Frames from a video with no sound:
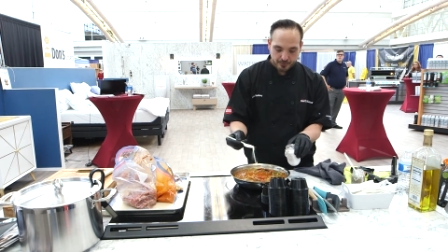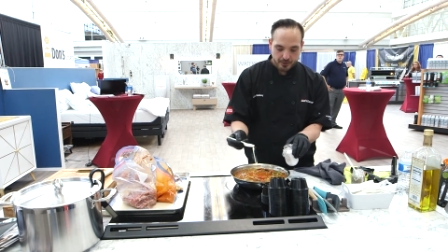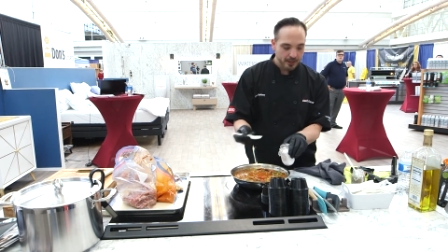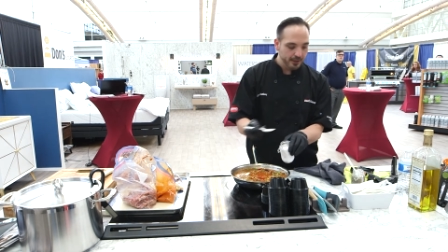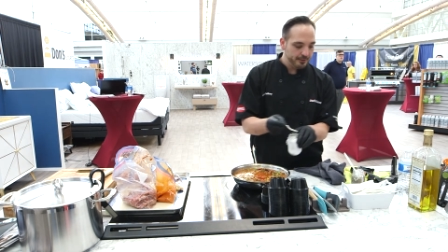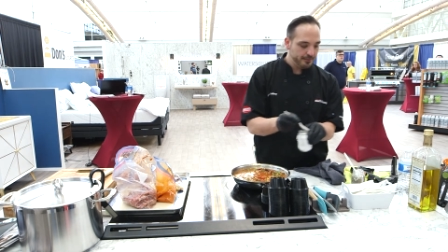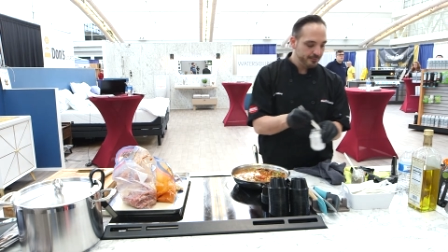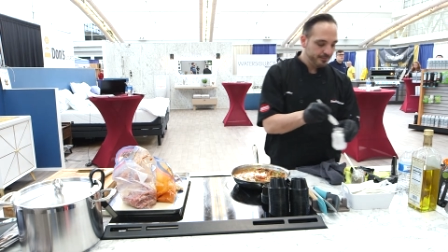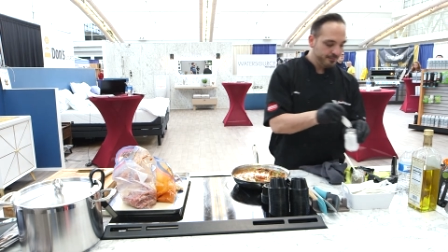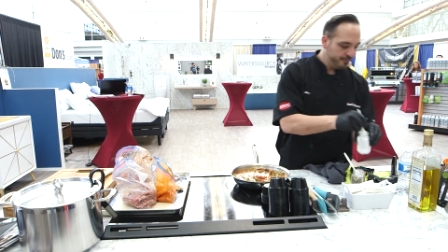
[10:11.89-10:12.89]
Okay.
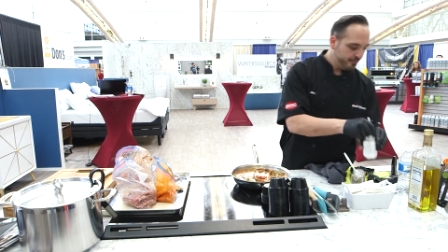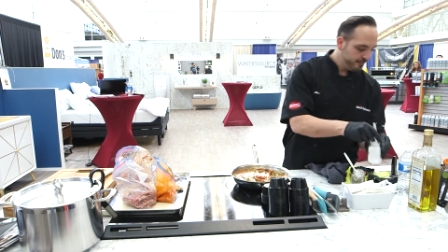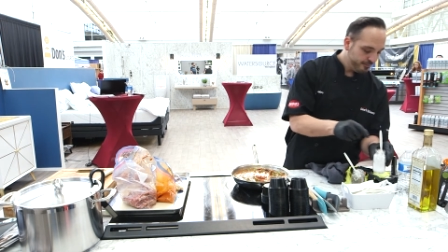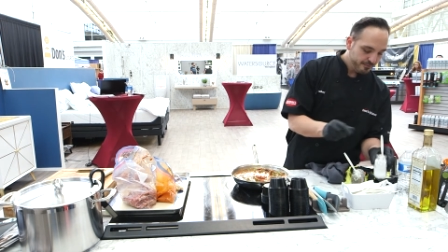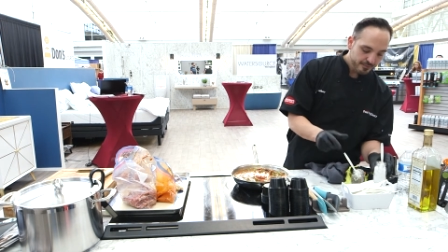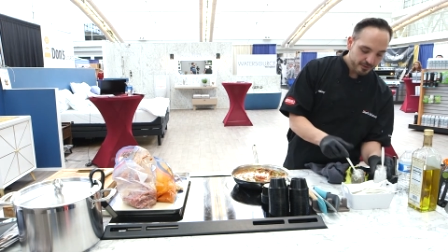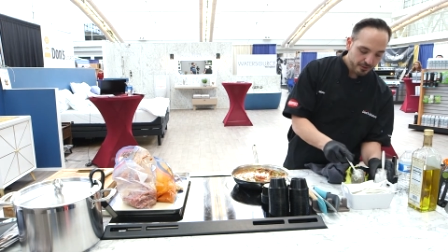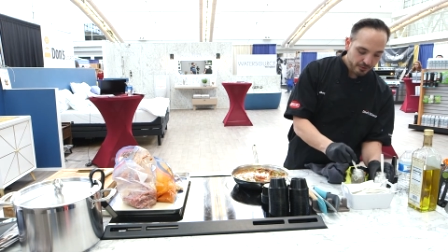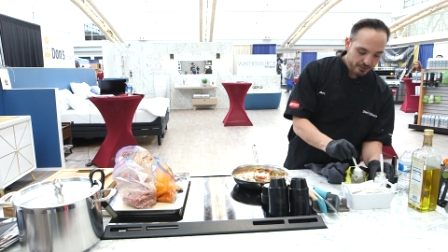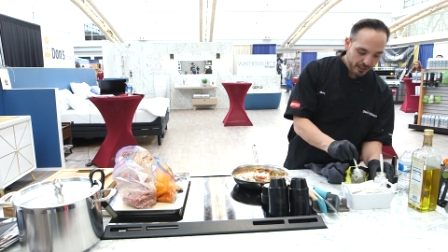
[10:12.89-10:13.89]

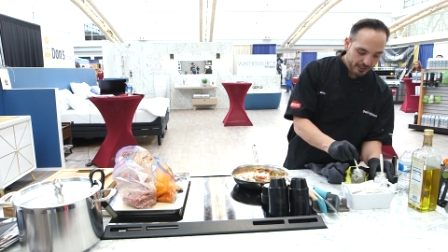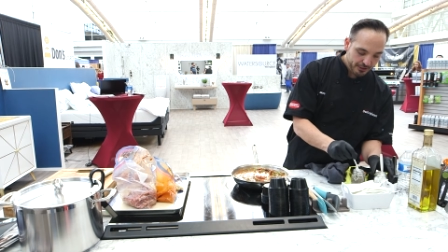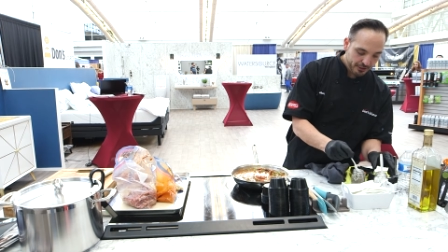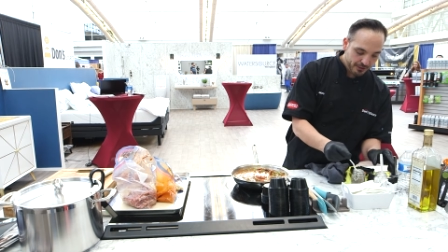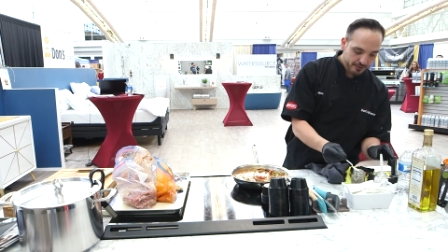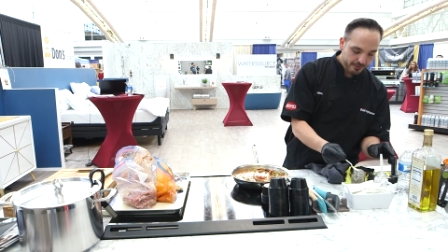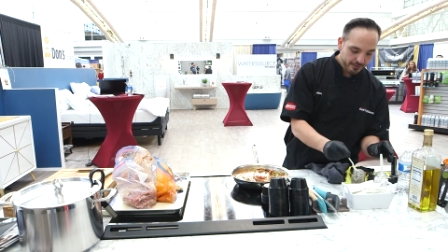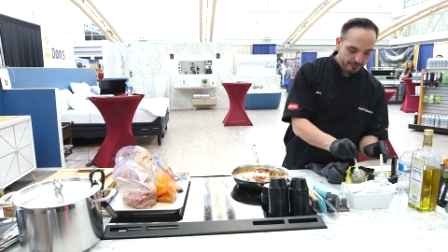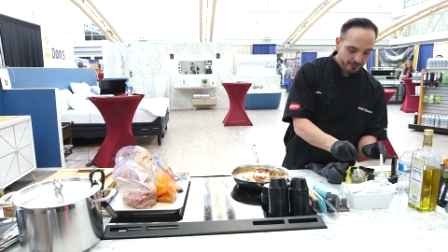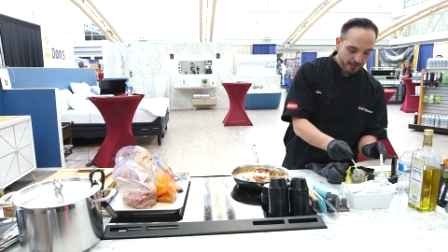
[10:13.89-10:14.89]
Little touch,
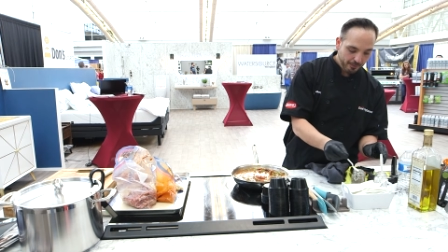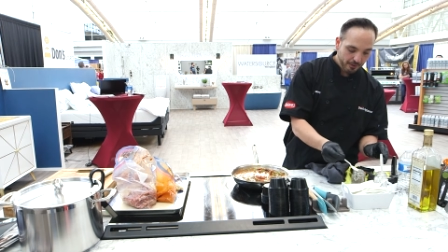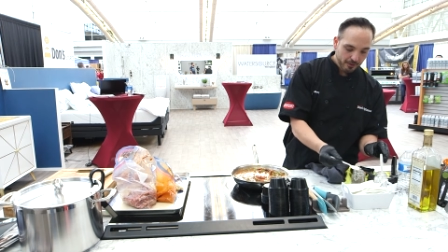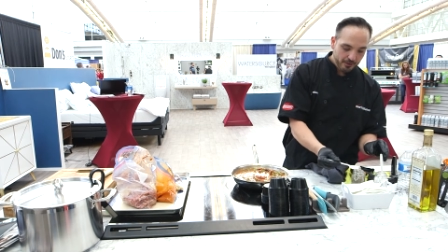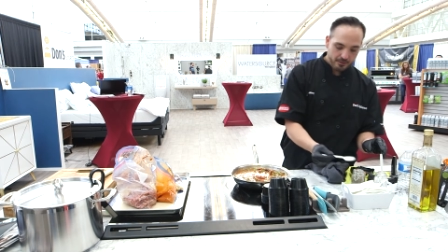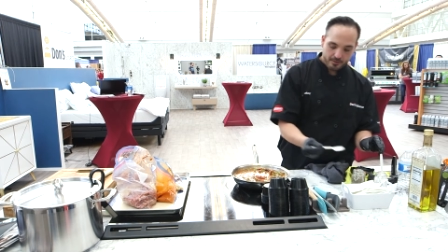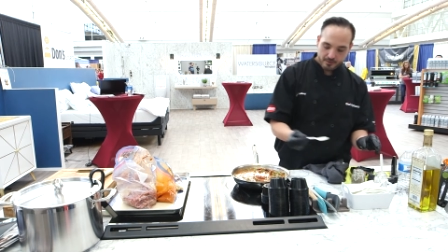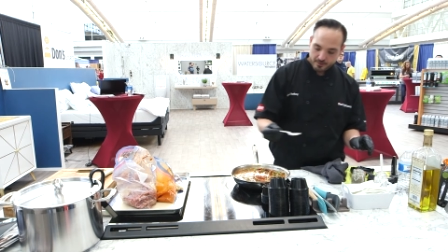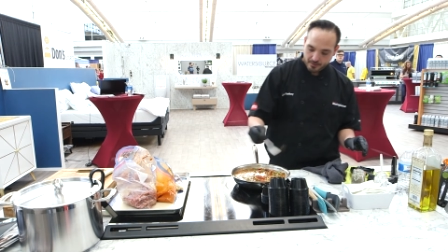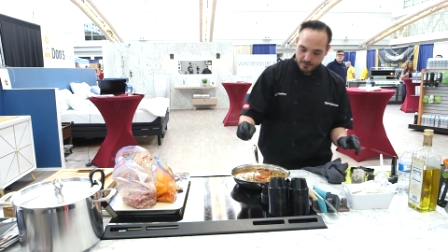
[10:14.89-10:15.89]
pepper.
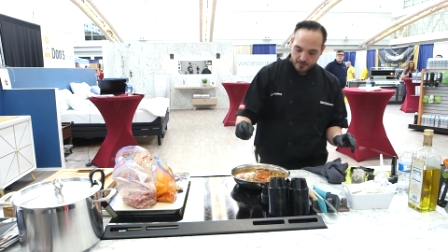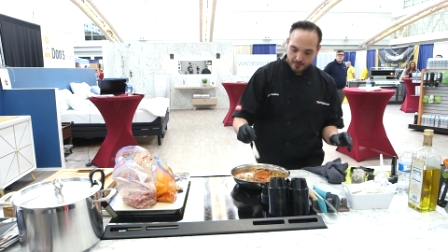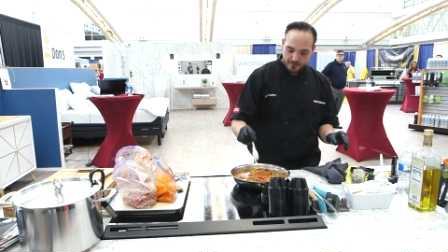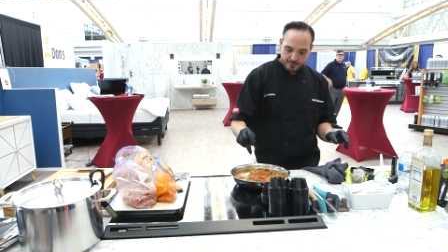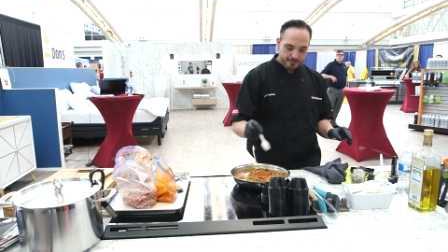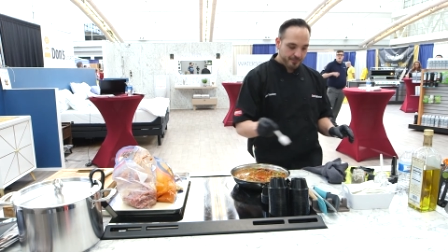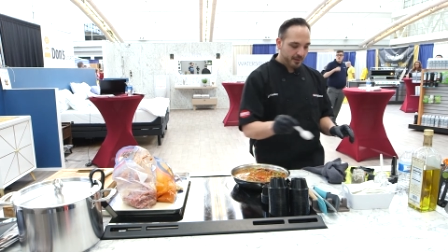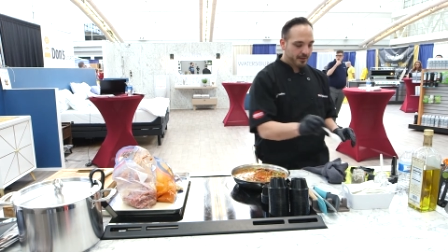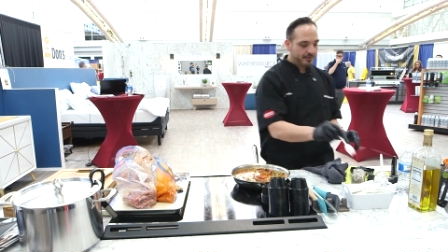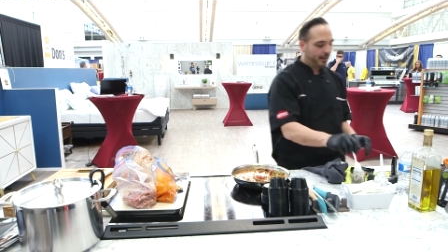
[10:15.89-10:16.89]
Because